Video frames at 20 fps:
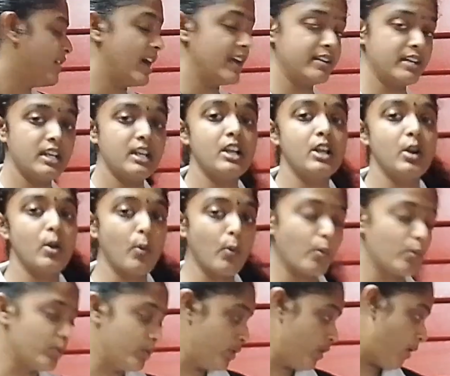very
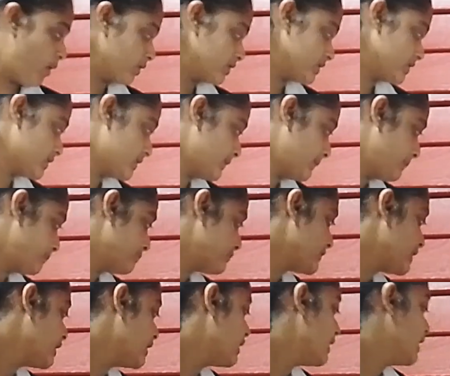low loss.
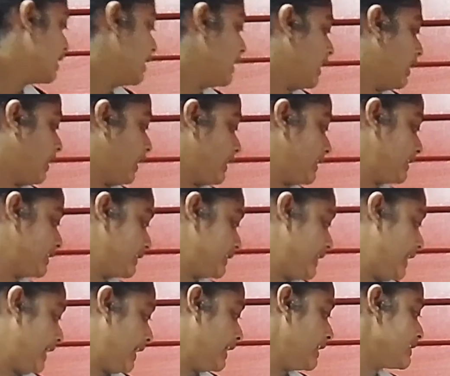In
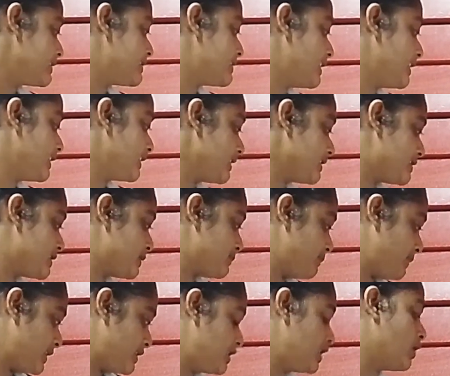that, signal
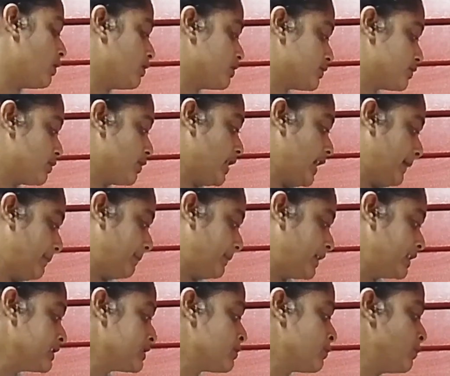splitting also
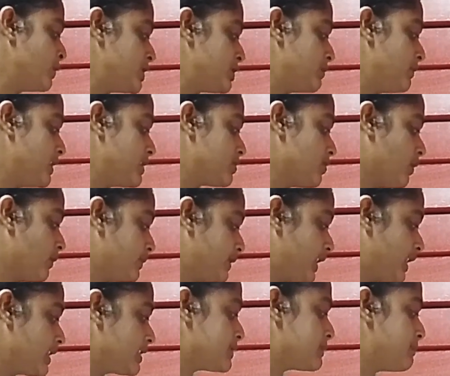happens, which means
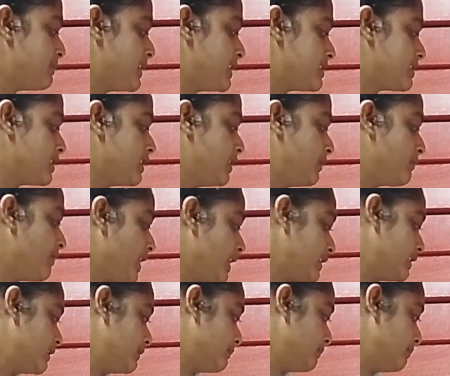optical splitter
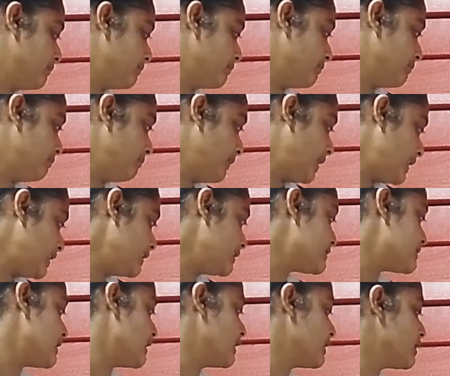divide the main
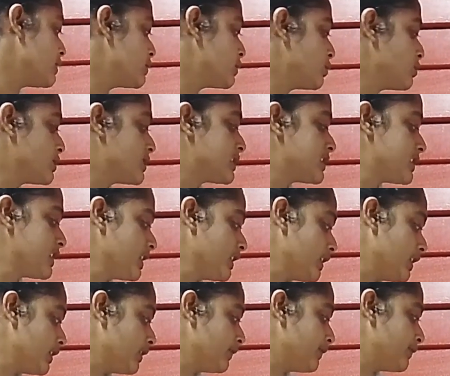signal to
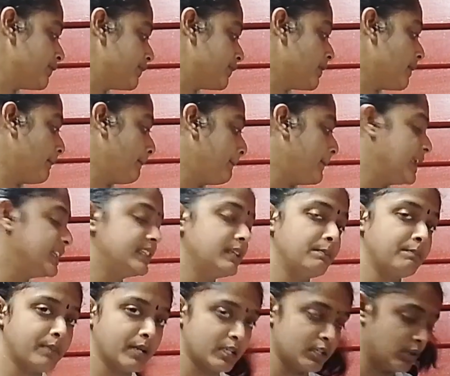serve
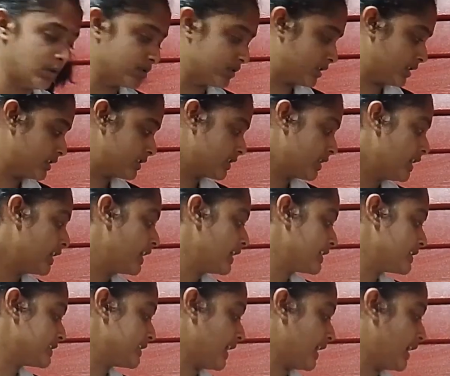multiple users.
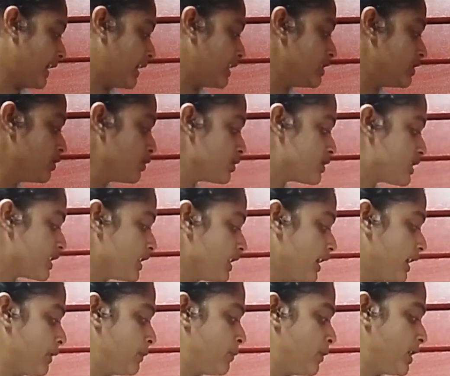Second, user
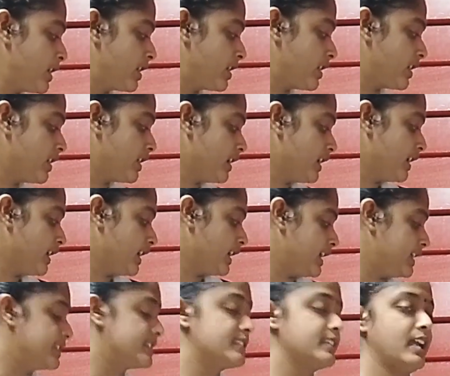network
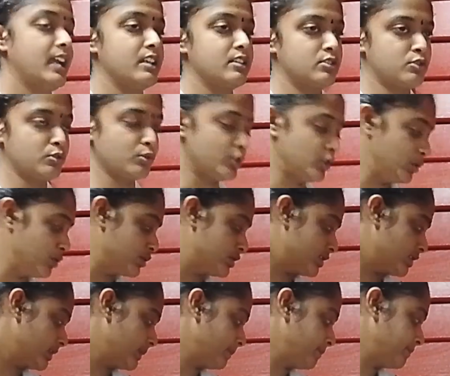is sent to
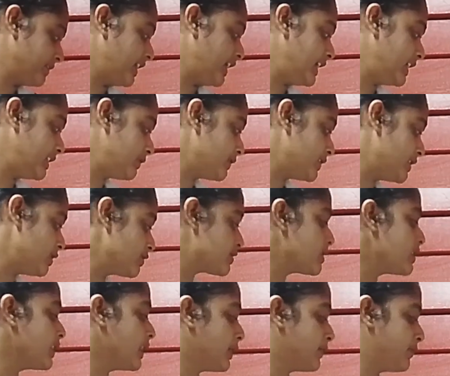user. In
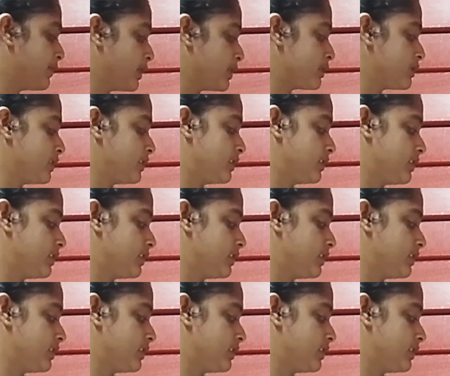user network